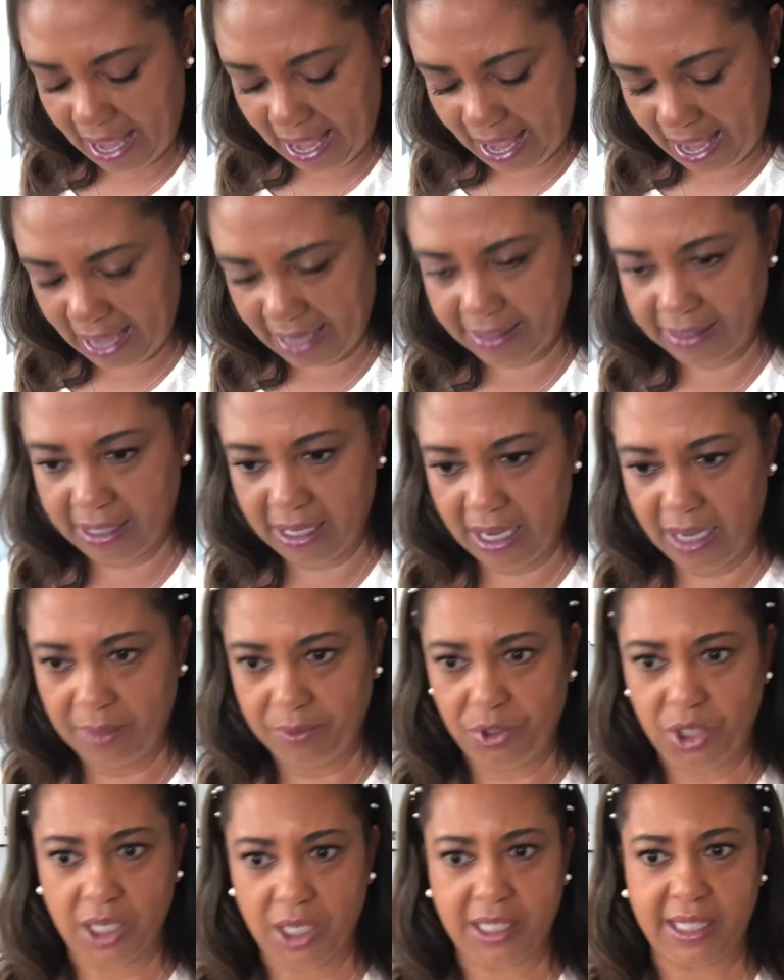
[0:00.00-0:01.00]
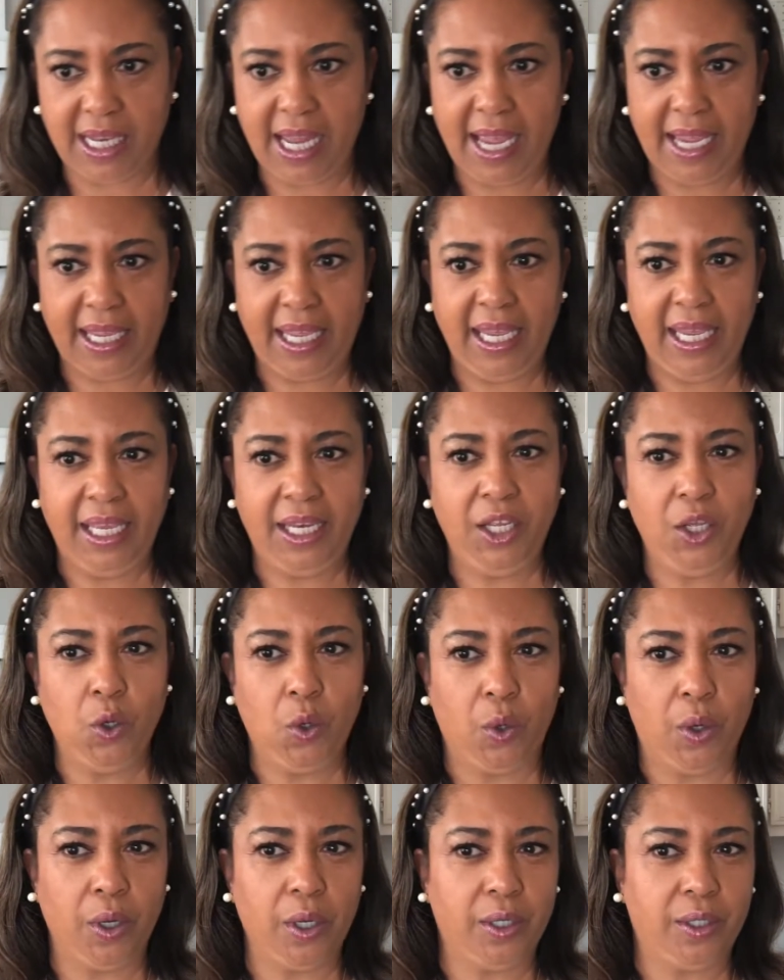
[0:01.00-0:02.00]
And just like any
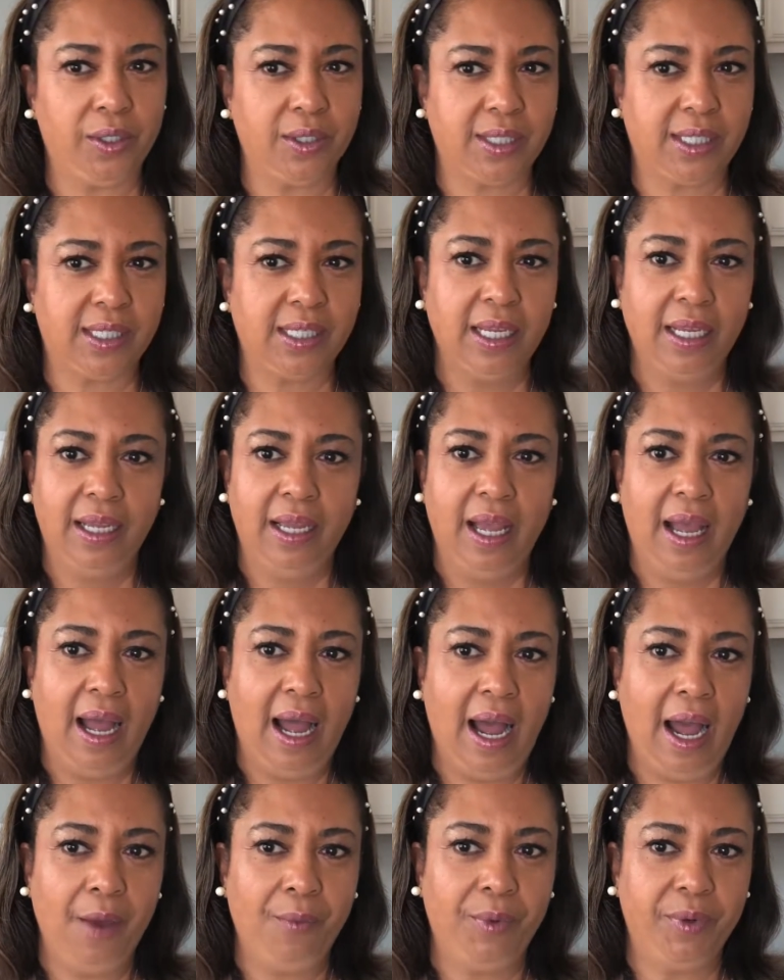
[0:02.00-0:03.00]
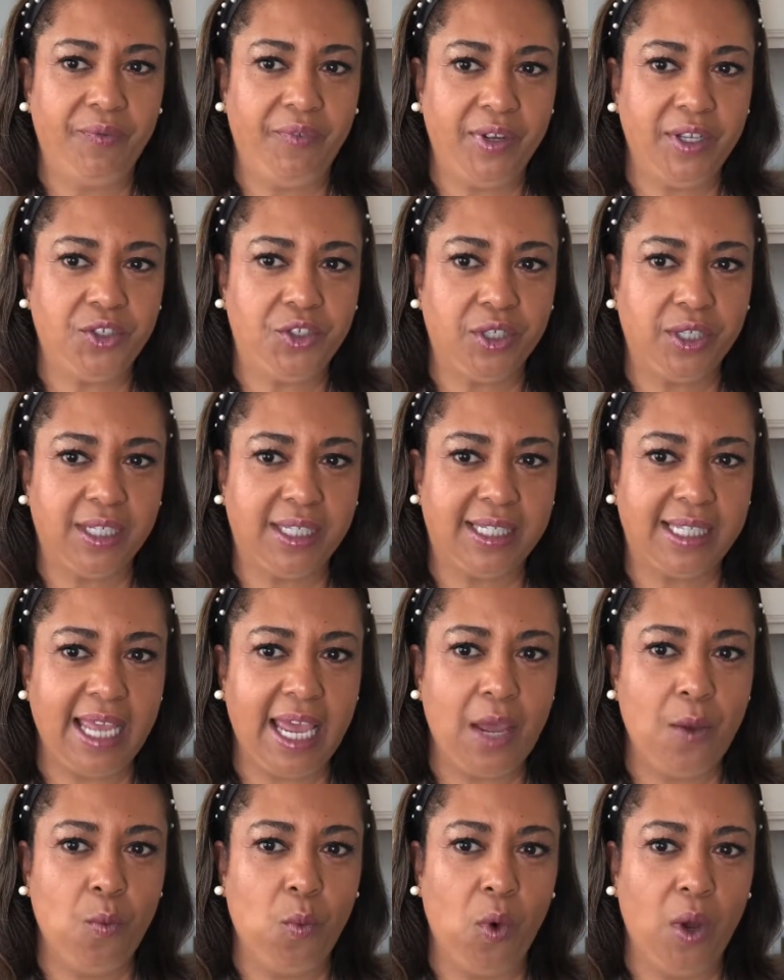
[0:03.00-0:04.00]
oils, I would venture to
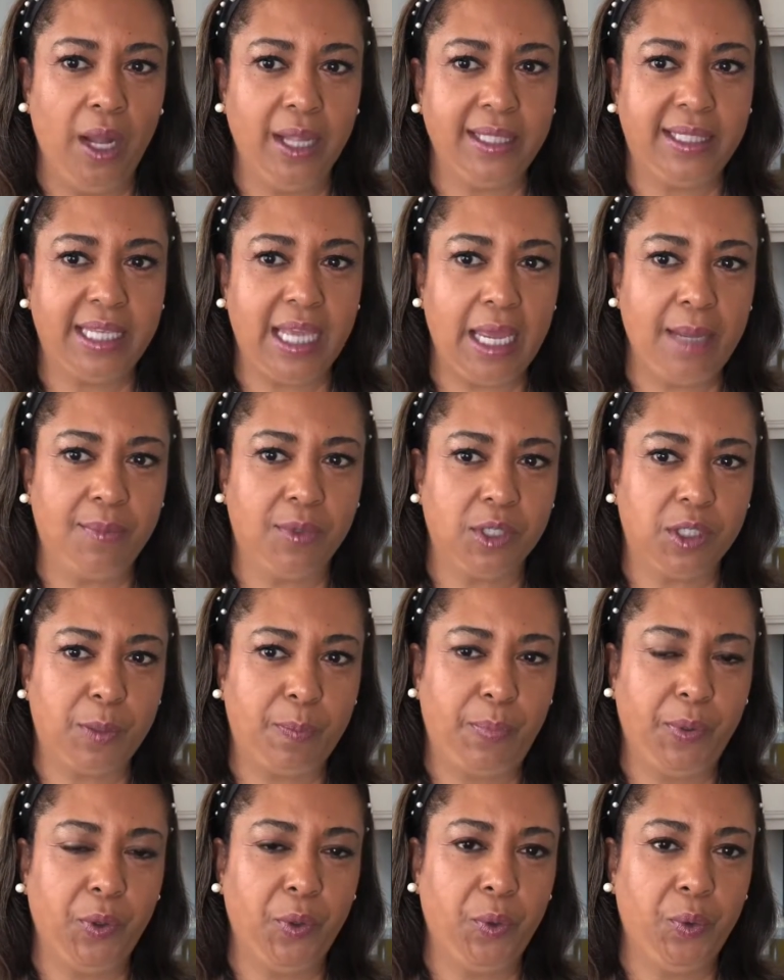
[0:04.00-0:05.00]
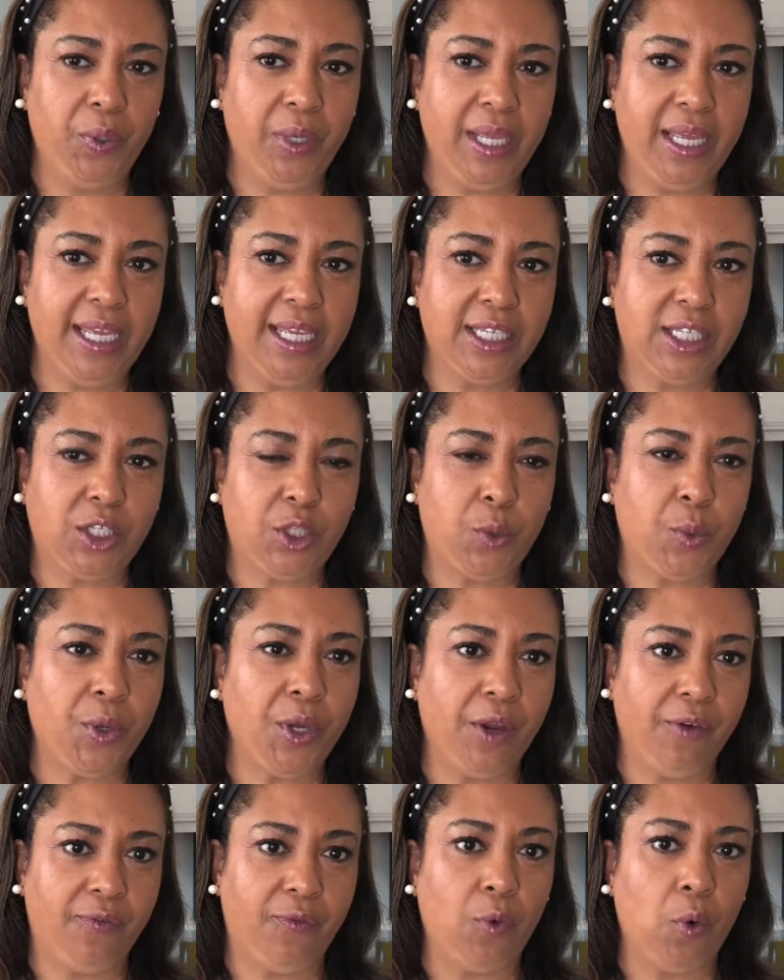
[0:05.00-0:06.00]
say 1 tablespoon is
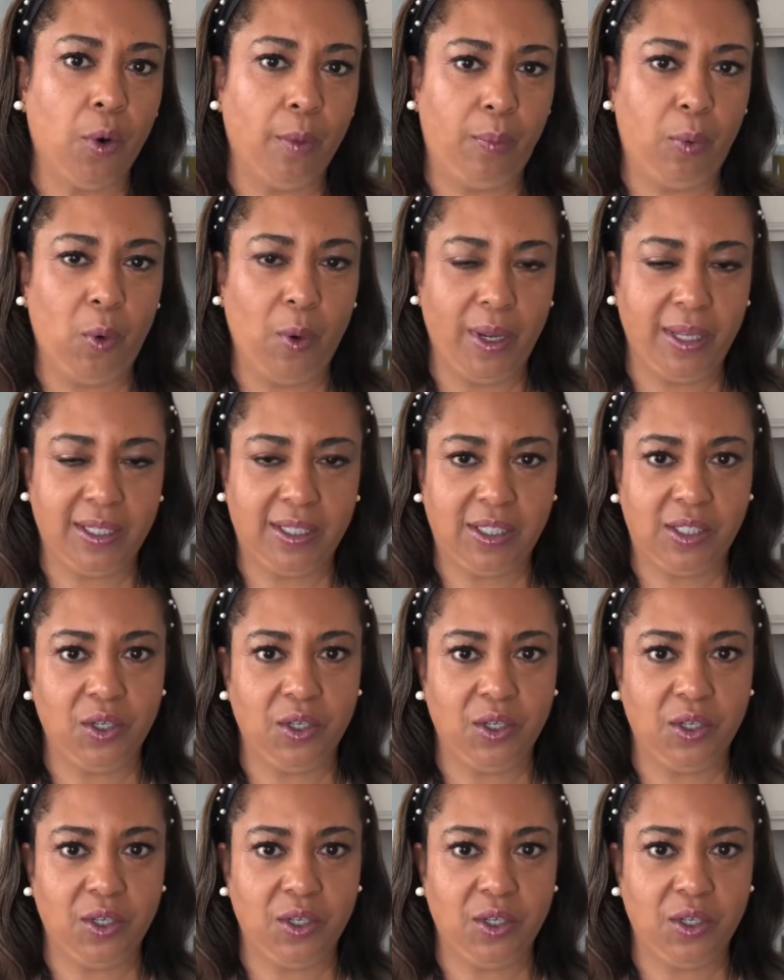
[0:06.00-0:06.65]
3 or 4 points.